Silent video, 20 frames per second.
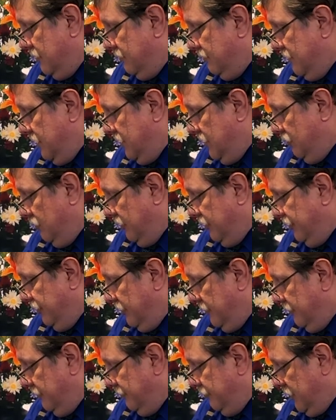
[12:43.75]
made with
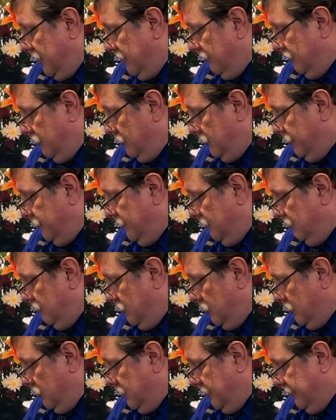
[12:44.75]
love by Rose and
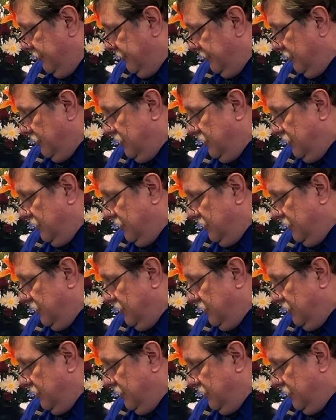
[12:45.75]
Morris